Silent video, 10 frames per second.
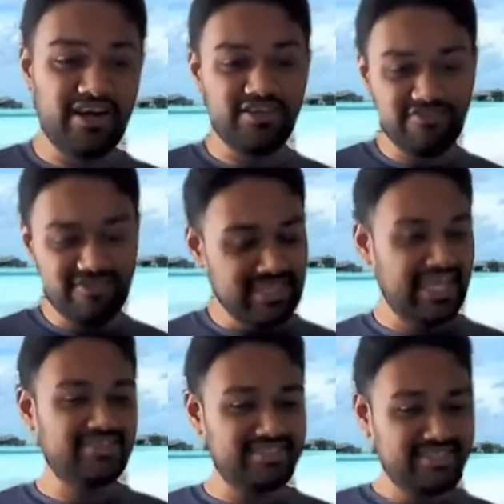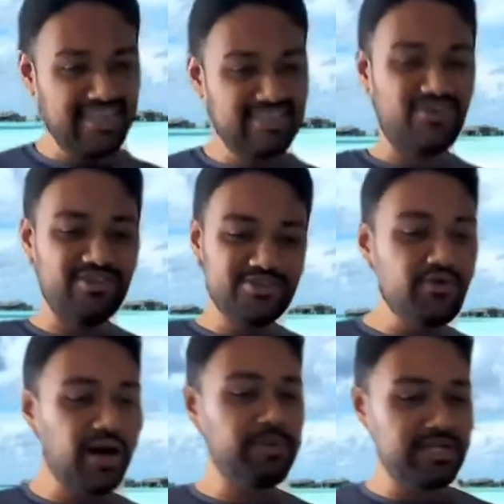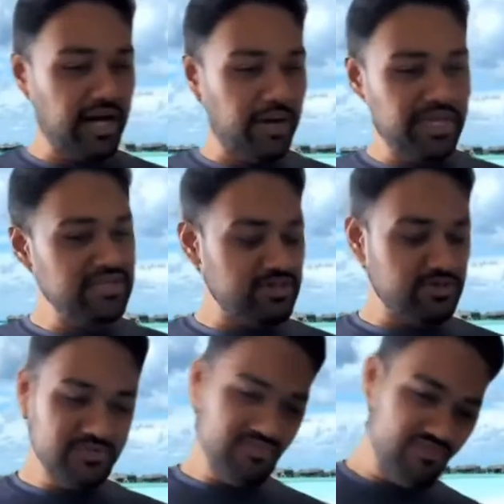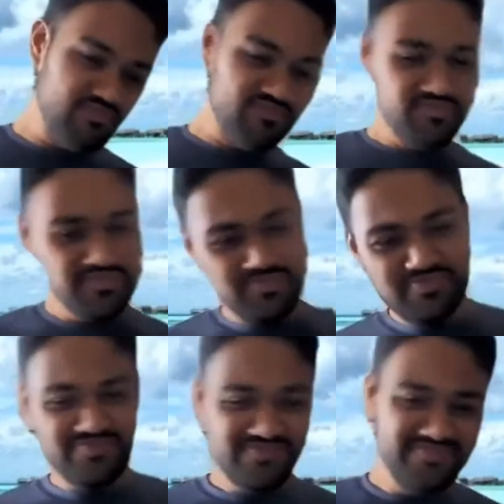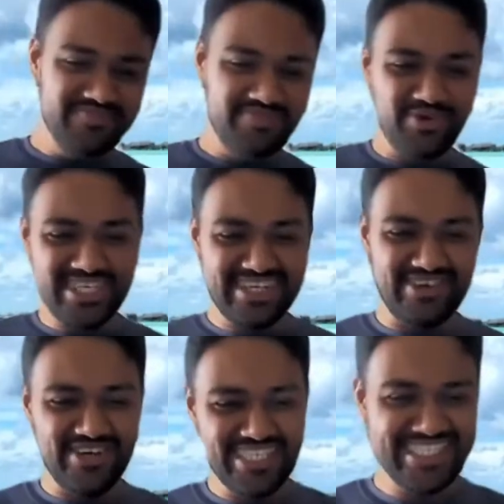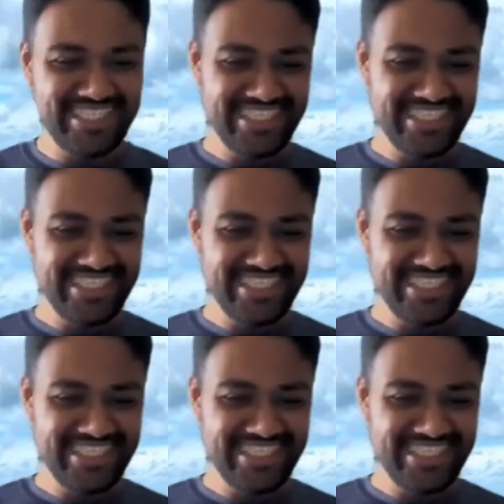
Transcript: of it, that's also up and coming. So pros and cons.